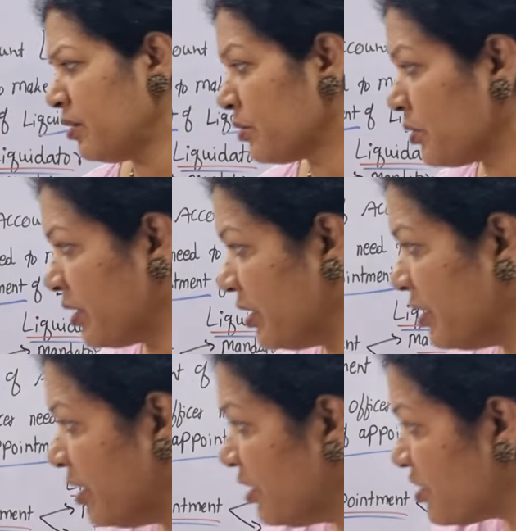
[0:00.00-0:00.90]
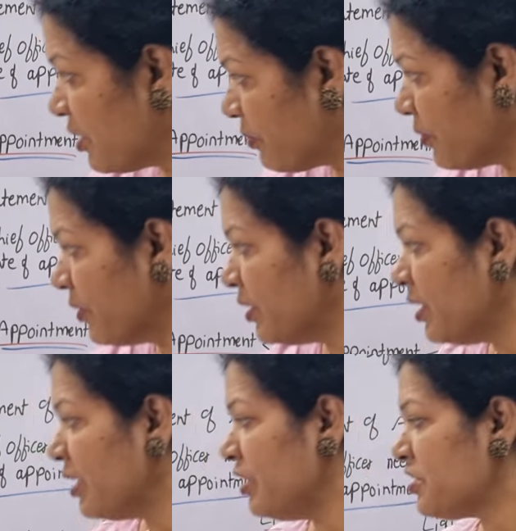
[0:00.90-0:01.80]

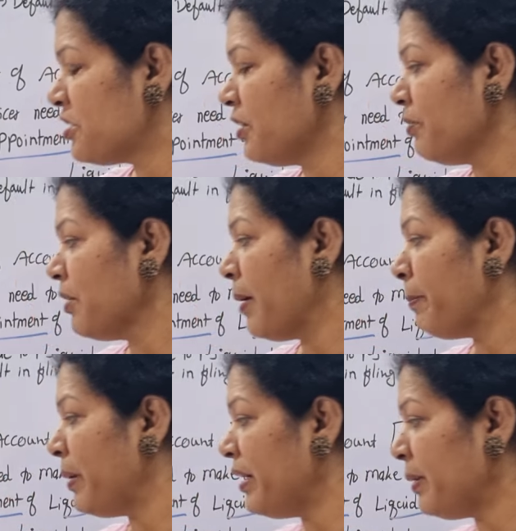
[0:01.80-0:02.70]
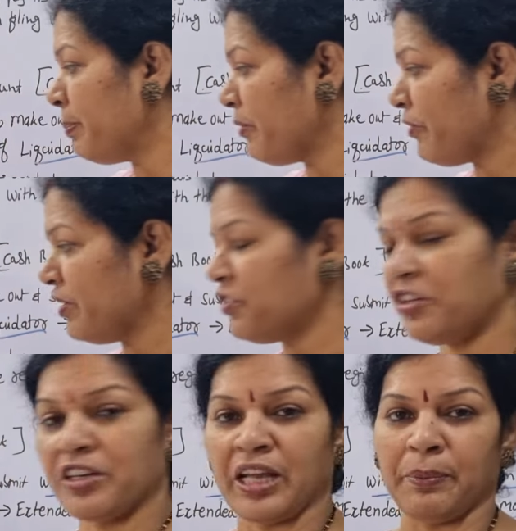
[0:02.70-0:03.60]
List F, paid up preference
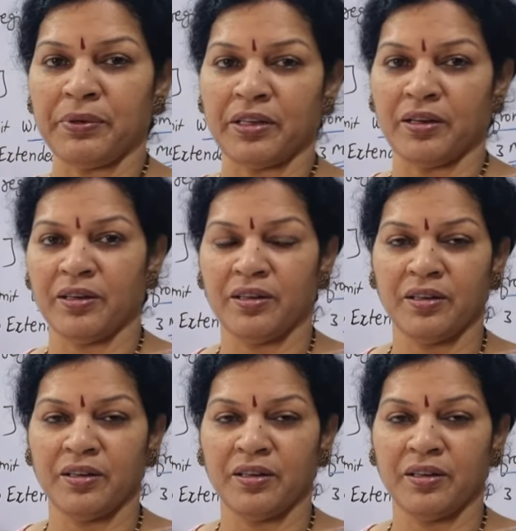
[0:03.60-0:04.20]
share capital.